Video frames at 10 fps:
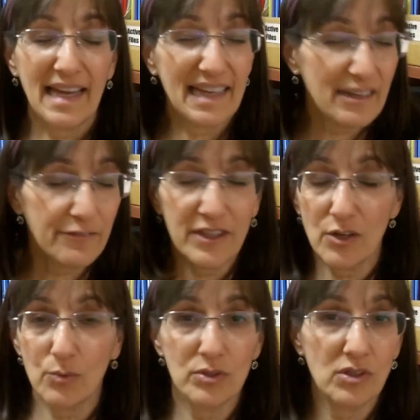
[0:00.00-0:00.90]
even
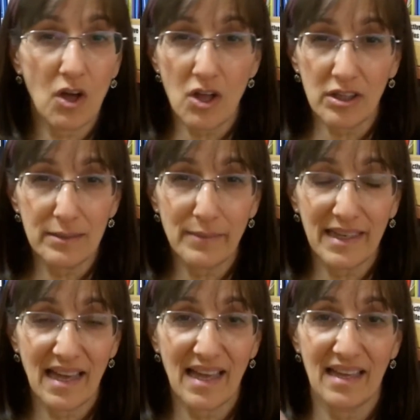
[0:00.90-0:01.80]
though it was all in
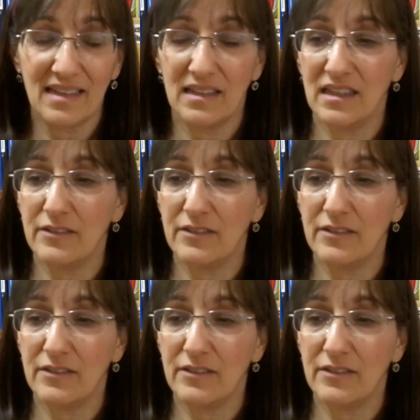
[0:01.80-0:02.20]
my head and